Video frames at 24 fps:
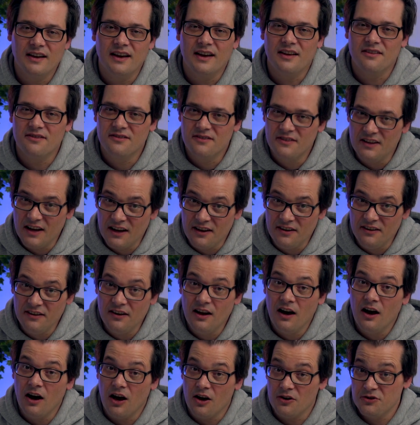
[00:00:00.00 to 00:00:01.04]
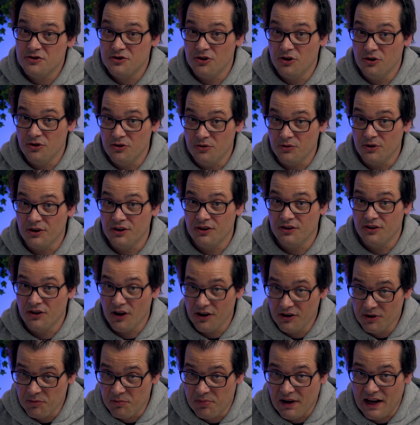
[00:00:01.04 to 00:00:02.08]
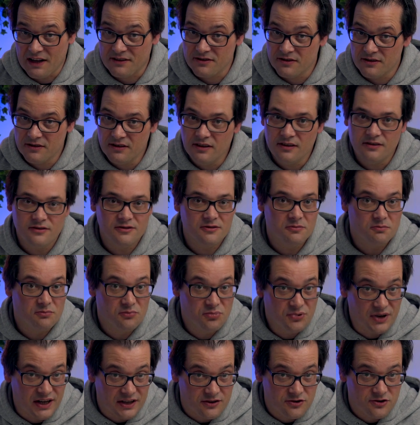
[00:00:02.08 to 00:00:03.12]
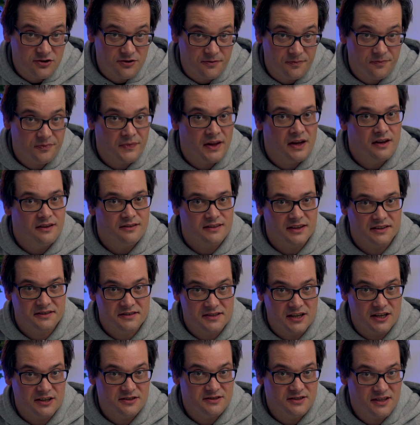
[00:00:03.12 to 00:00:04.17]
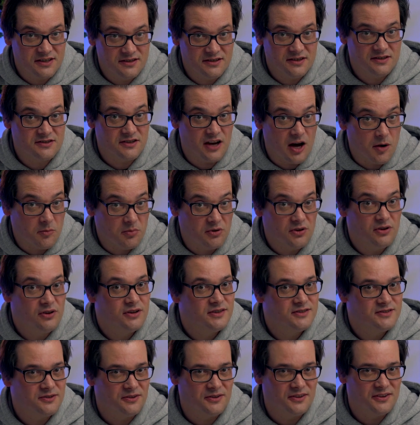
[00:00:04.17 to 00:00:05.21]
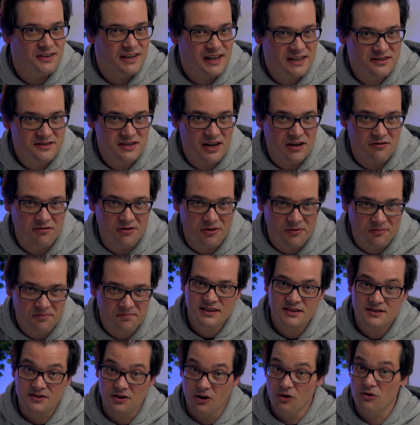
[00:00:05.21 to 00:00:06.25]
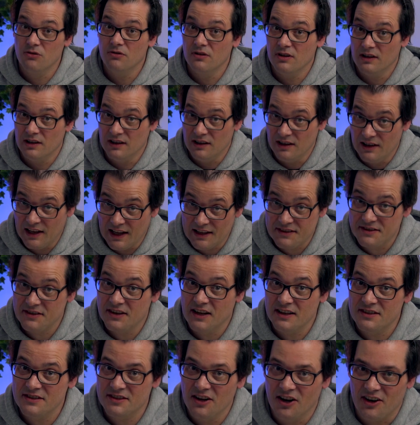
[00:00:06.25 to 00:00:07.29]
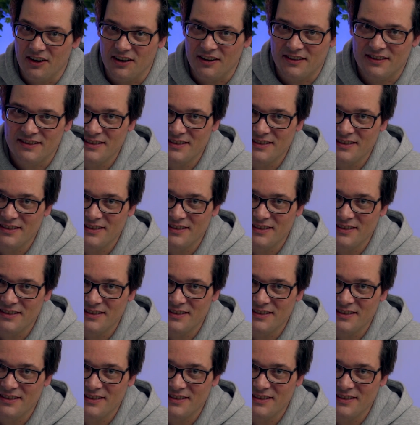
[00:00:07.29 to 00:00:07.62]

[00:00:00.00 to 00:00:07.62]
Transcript: And then I'll show you another pattern, the bridge that takes this example to the next level. So let's get started.